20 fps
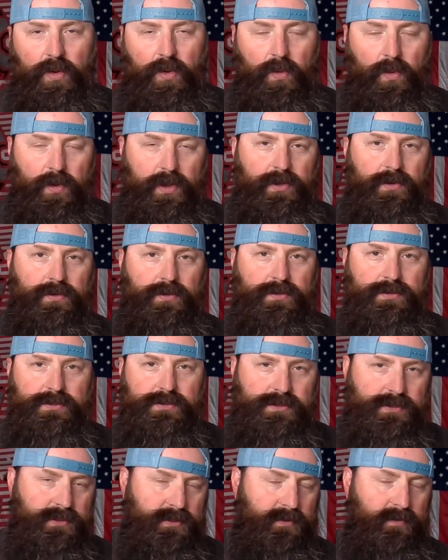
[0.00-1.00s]

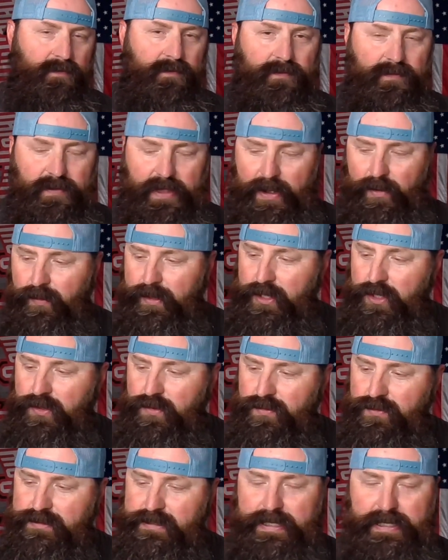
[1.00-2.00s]
oils that we
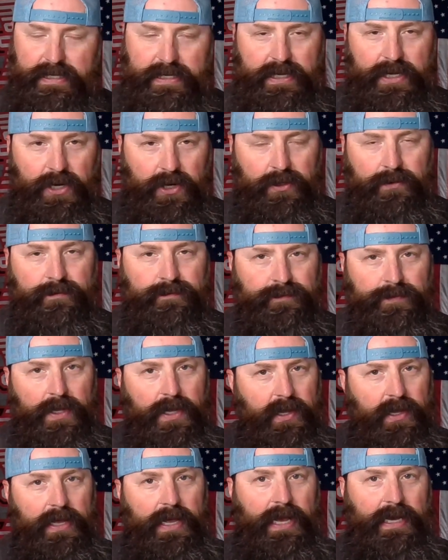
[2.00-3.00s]
use in here
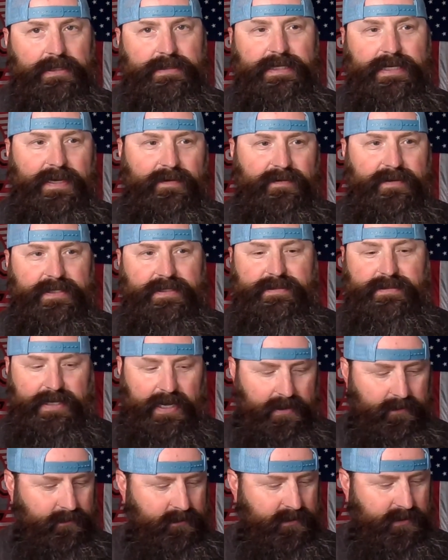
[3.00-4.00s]
uh, to give it the
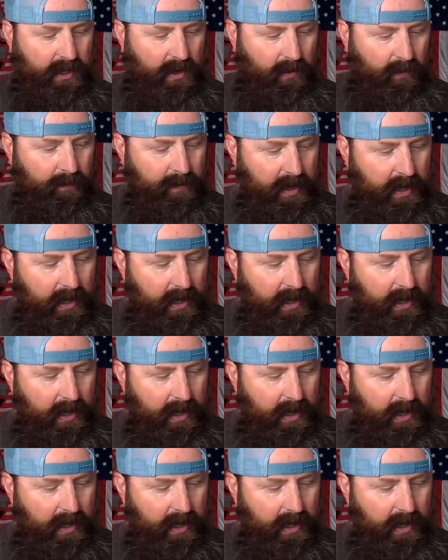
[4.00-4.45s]
scent. So